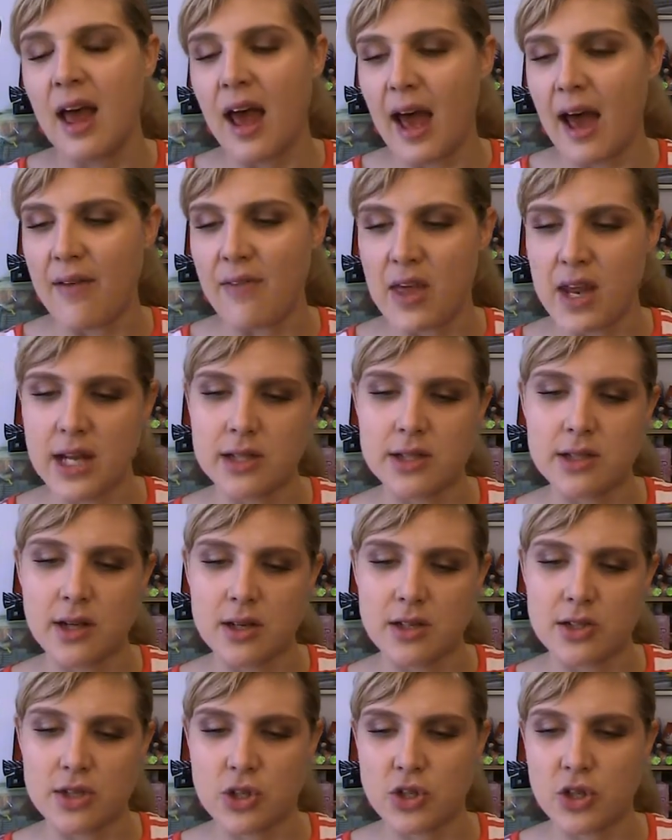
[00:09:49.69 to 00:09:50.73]
and then it
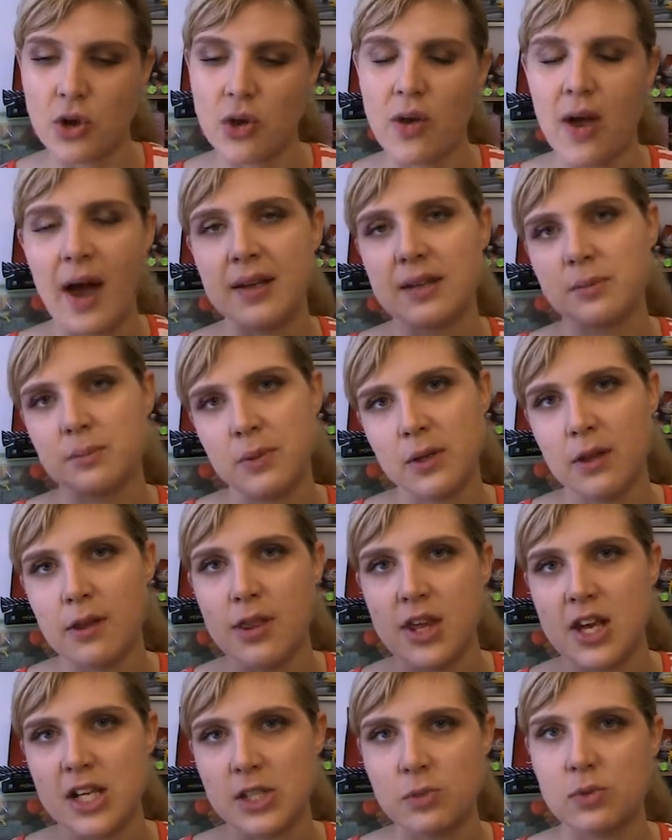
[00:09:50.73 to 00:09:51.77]
starts to show you how to build
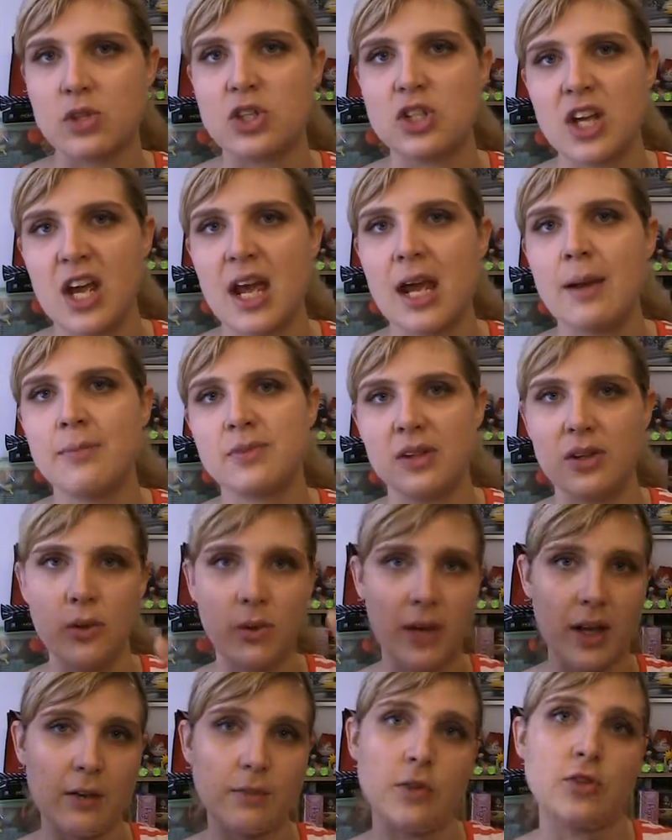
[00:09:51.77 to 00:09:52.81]
things with shapes, and you
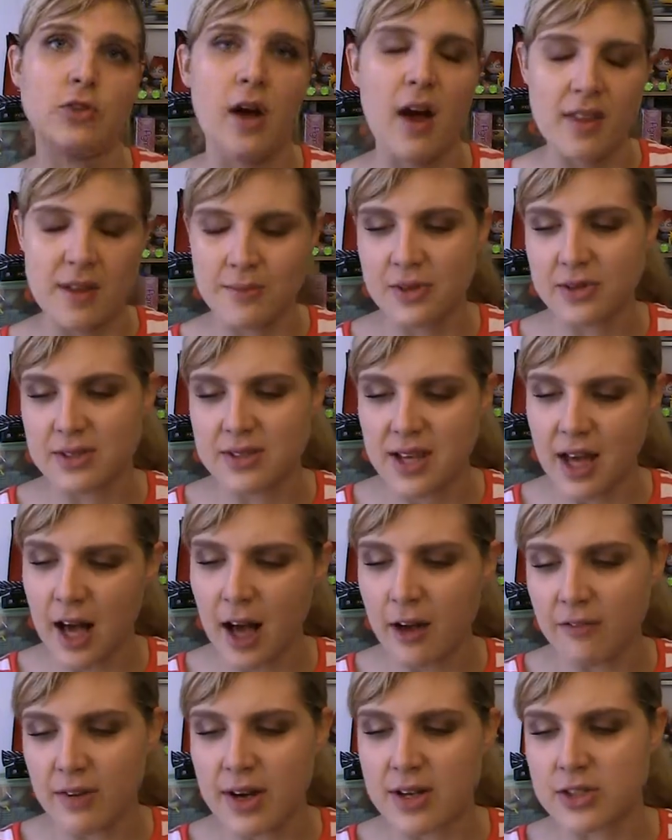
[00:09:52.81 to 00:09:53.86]
kind of have to draw them
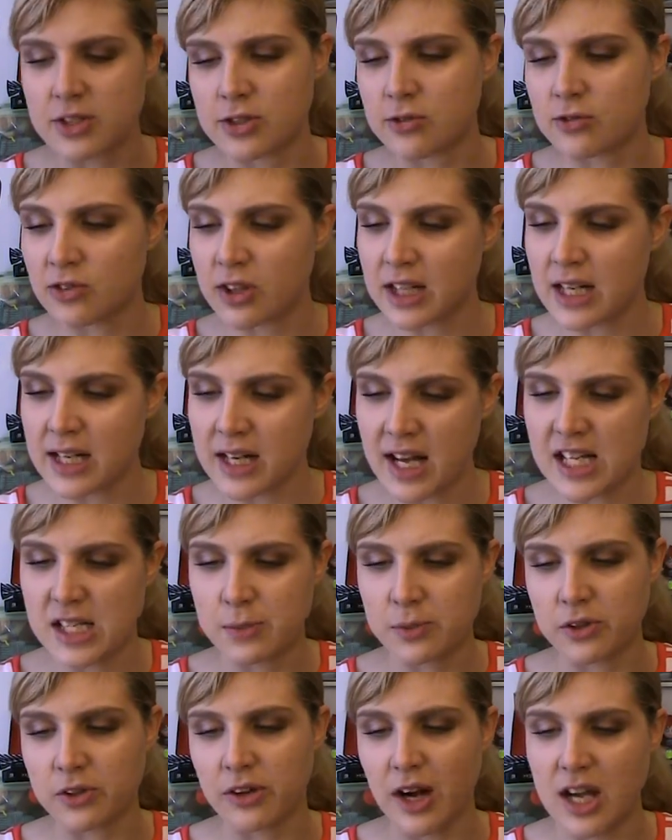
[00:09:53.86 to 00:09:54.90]
yourself, and it's just a really nice
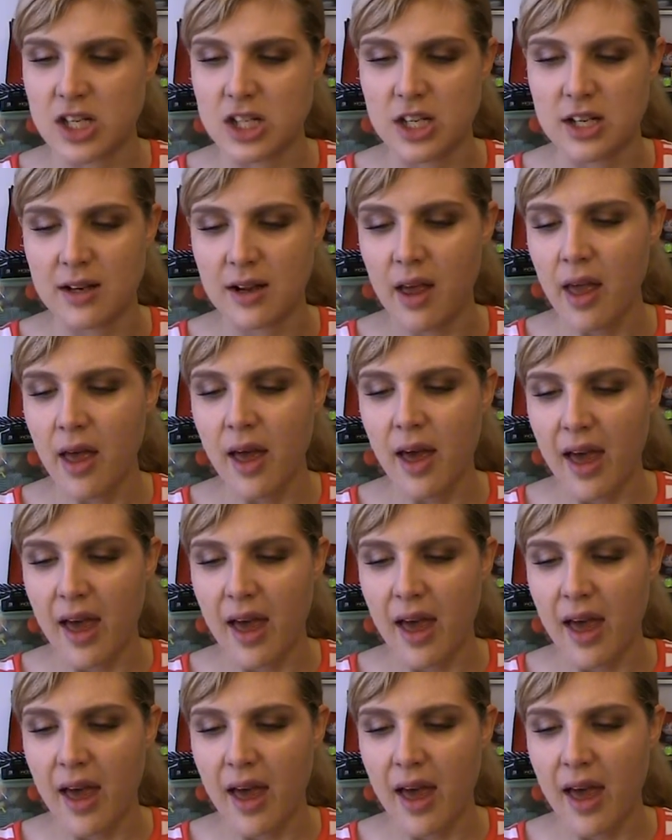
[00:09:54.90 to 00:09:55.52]
progression.